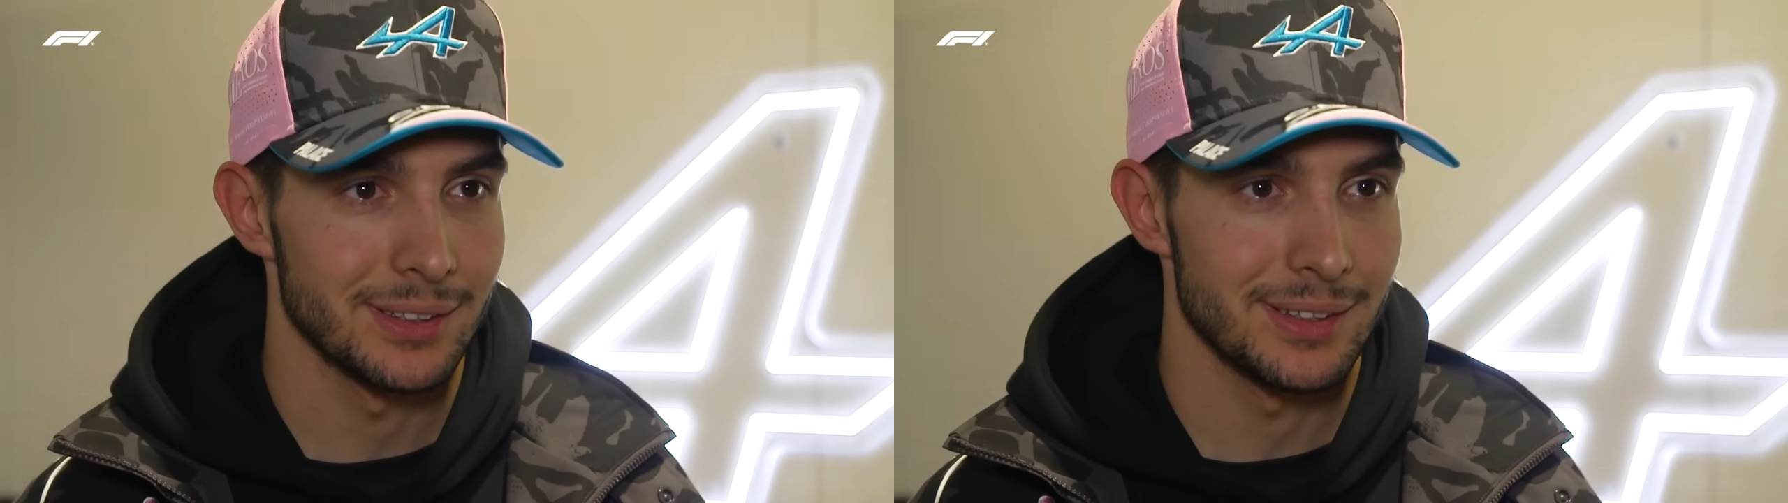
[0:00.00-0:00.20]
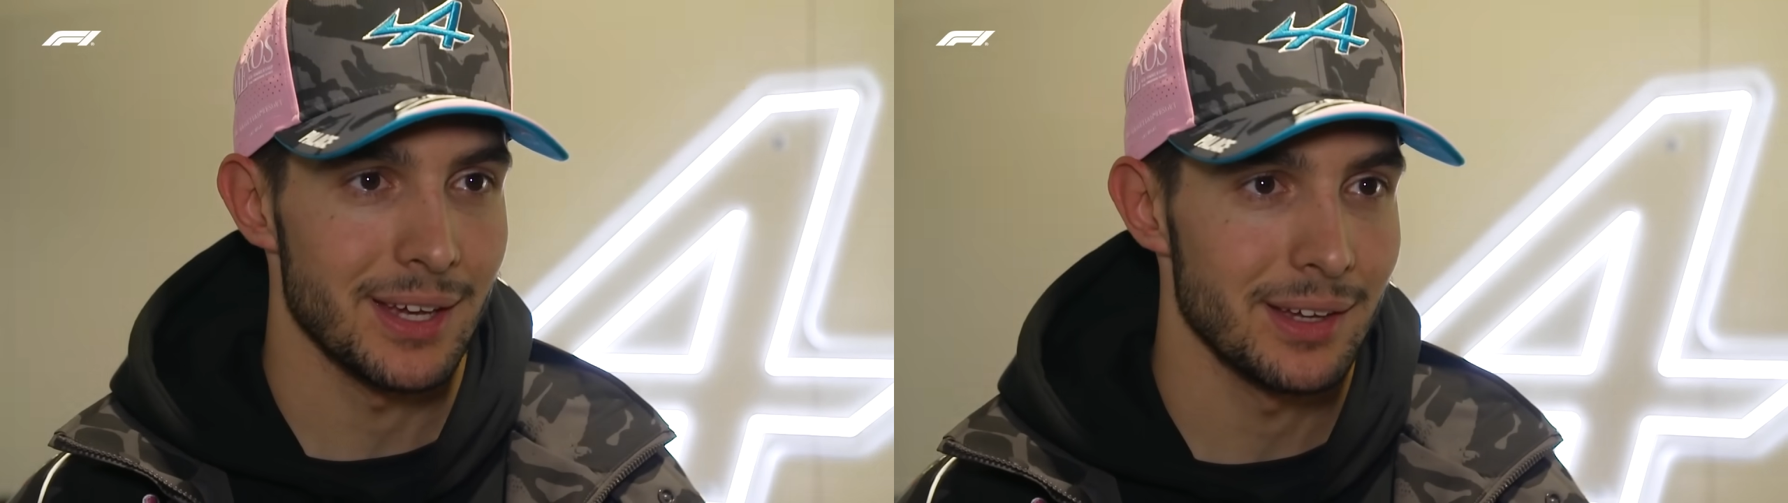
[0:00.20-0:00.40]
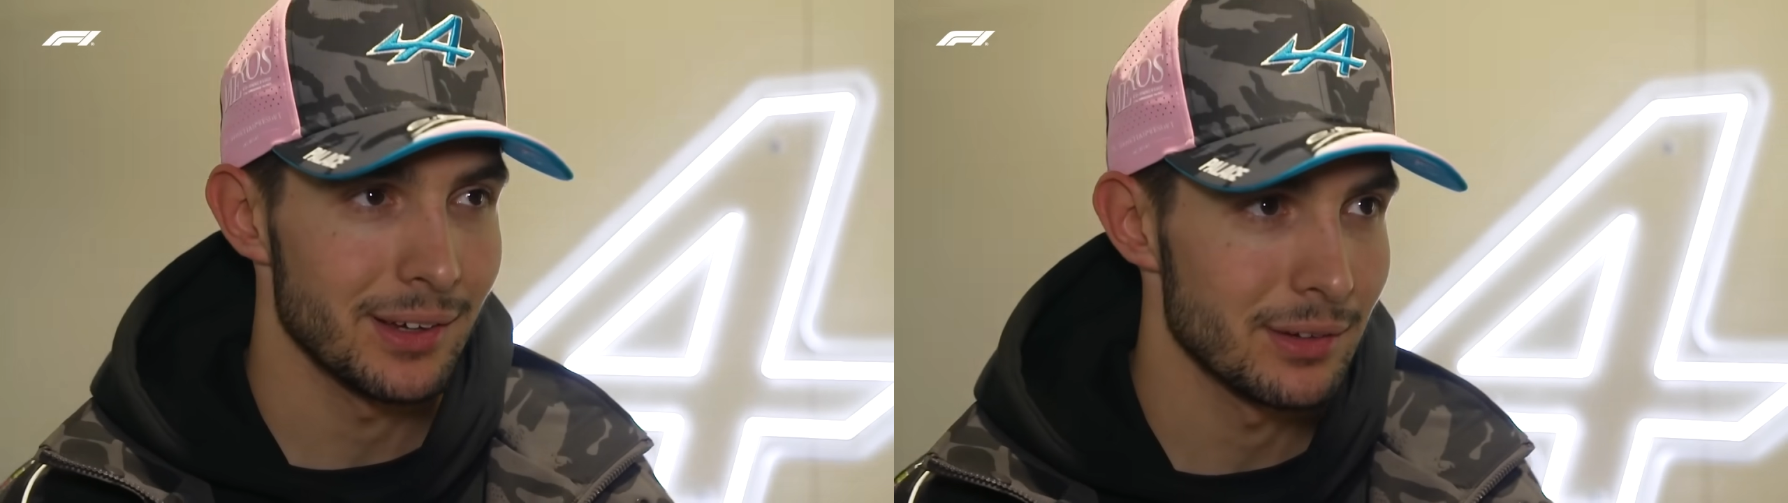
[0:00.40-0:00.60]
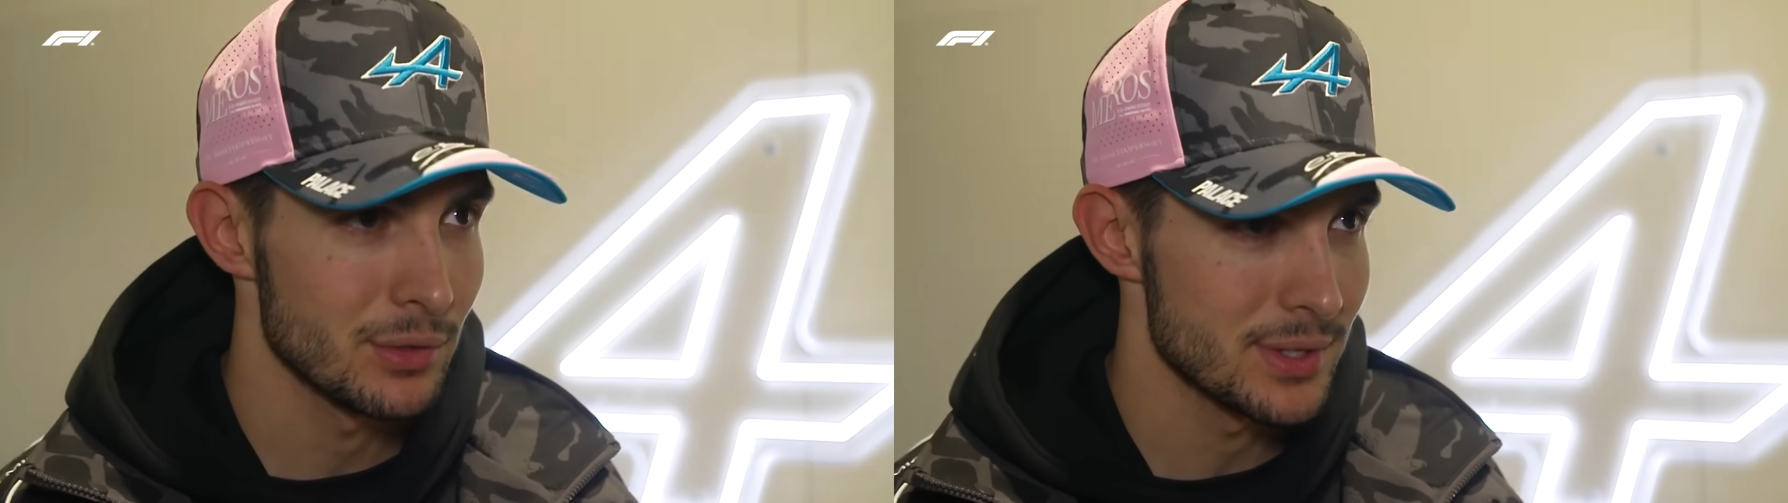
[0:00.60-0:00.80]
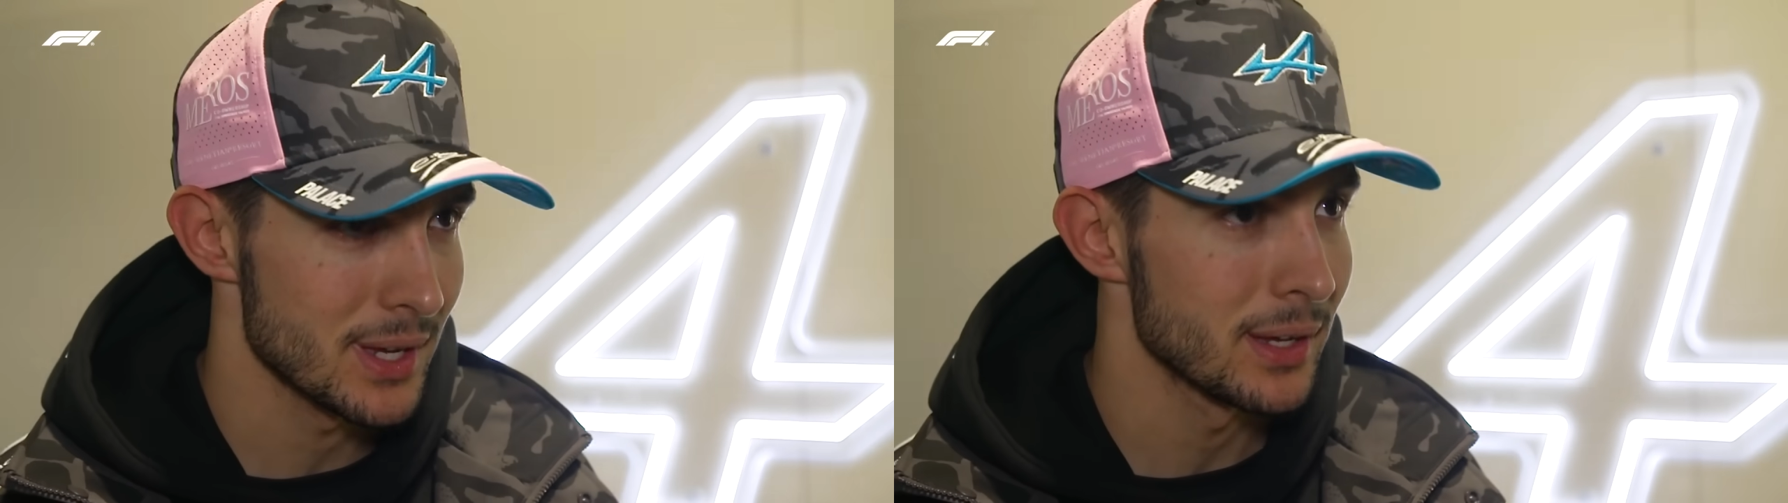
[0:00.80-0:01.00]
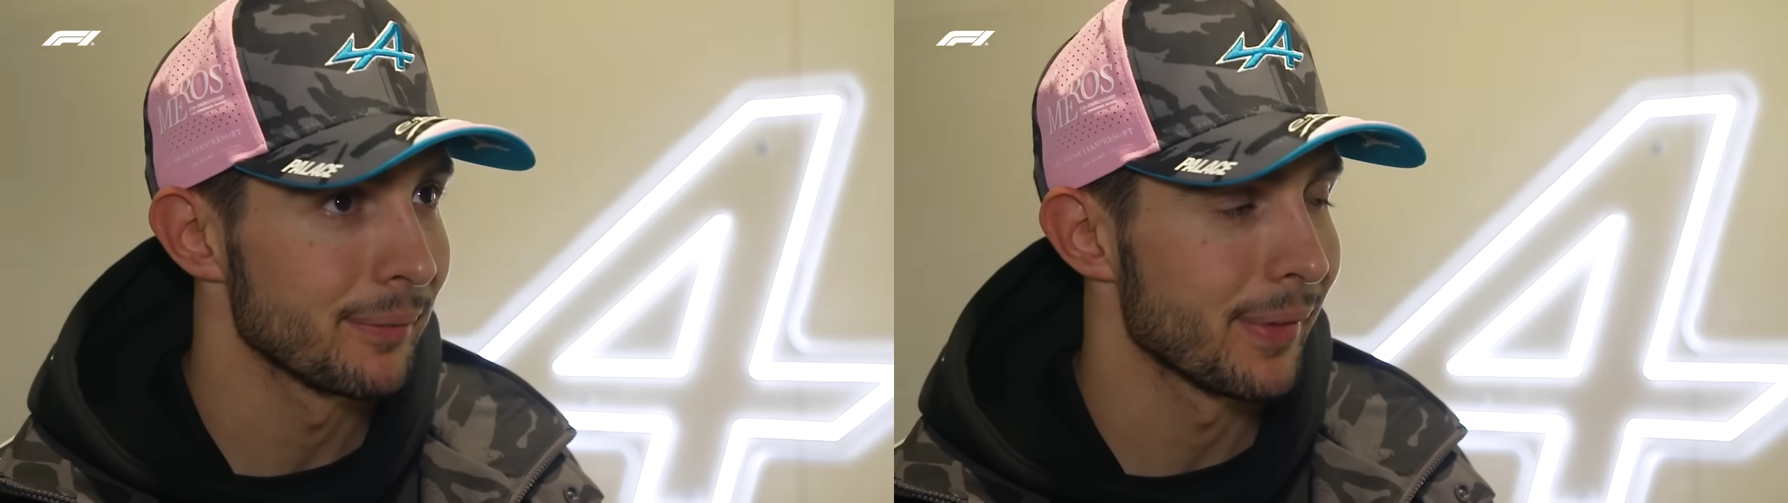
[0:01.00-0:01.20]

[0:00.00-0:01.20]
day, I would say.